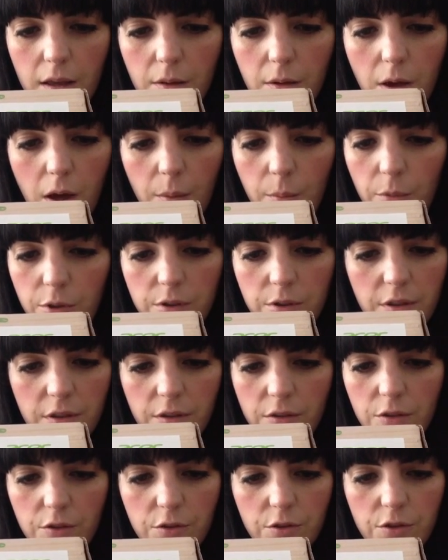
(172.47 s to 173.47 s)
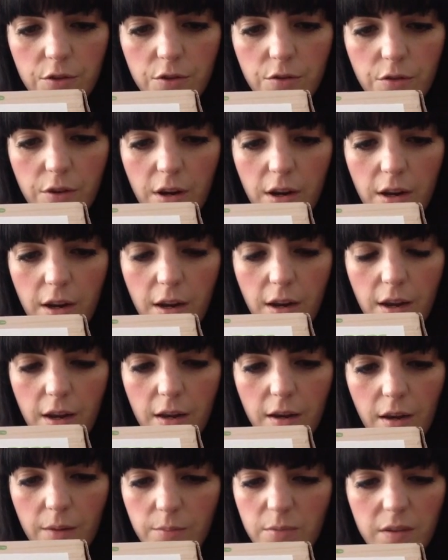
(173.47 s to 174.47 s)
multi-touch
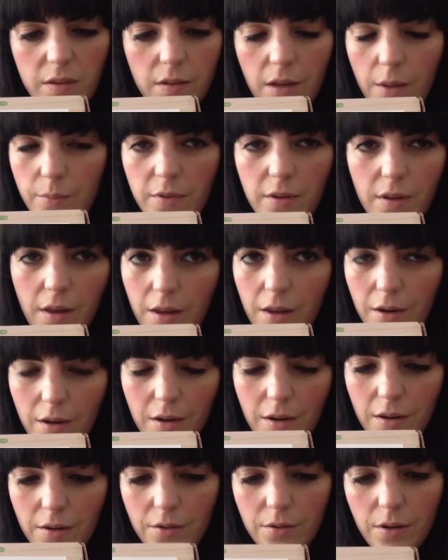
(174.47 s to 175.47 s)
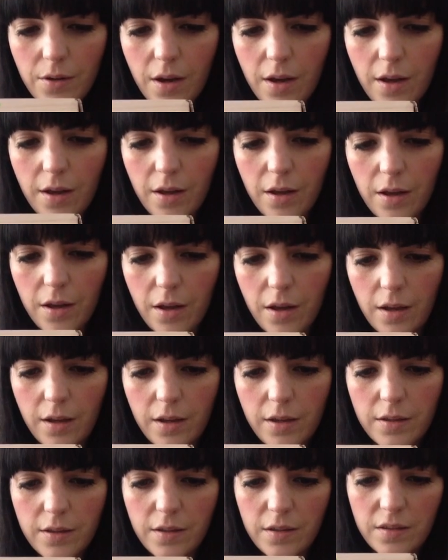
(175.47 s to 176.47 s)
screen. I'm scanning now.
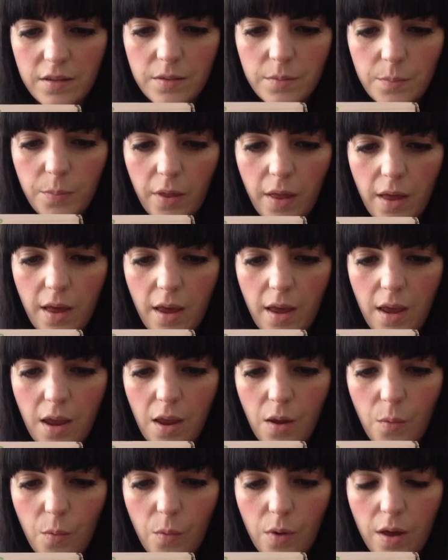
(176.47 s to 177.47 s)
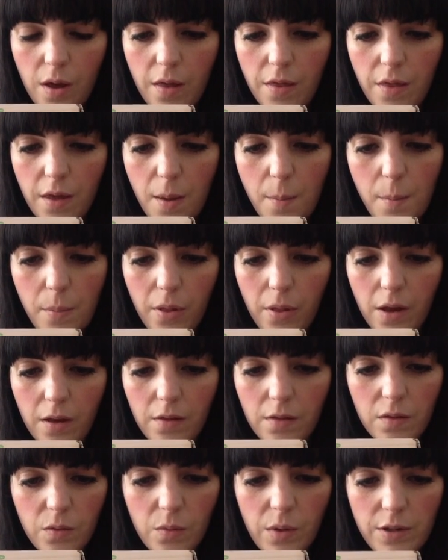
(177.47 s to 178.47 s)
Display with
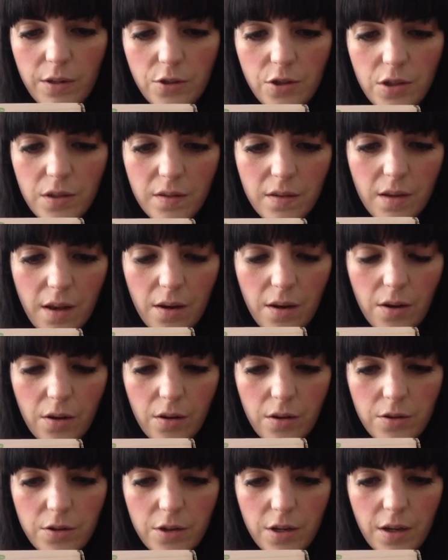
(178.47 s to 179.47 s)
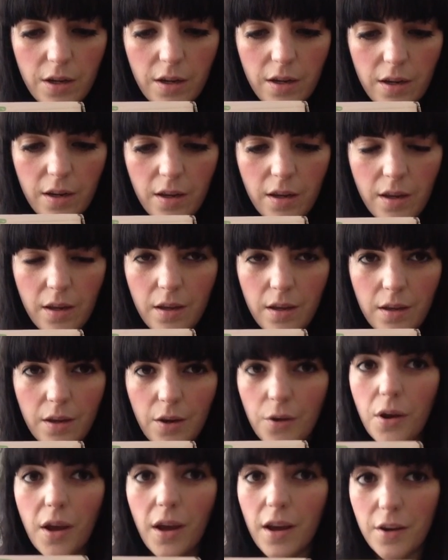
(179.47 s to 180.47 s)
in-plane switching technology.
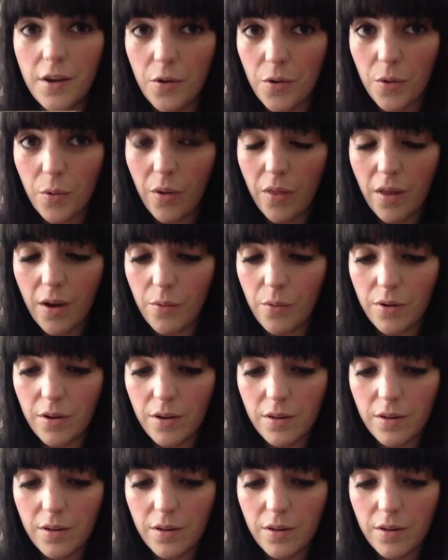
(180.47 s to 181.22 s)
Okay, I don't know what that one